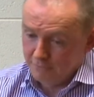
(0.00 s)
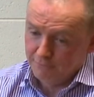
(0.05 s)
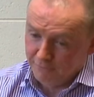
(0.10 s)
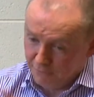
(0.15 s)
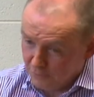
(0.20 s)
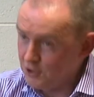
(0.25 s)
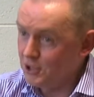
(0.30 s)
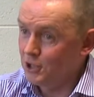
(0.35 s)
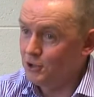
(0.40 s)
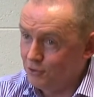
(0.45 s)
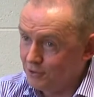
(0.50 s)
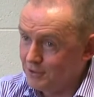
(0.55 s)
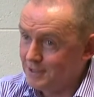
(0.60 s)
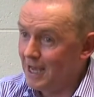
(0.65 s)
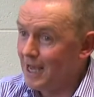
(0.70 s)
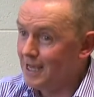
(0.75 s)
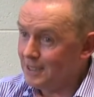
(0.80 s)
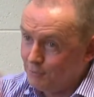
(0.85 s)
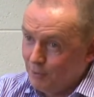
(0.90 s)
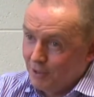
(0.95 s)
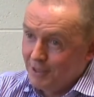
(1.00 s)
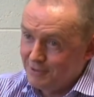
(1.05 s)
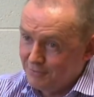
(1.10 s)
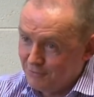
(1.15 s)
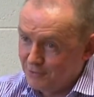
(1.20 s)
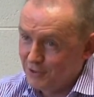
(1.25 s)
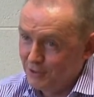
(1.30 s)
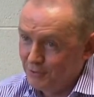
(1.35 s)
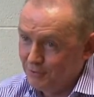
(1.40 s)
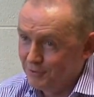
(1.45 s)
for teachers as well as
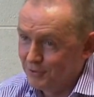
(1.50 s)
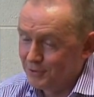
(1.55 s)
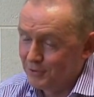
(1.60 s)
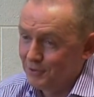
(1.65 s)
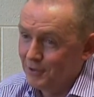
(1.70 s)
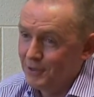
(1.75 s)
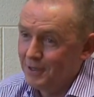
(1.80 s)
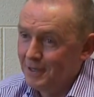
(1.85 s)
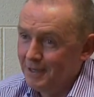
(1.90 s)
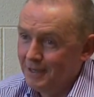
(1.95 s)
for students, right?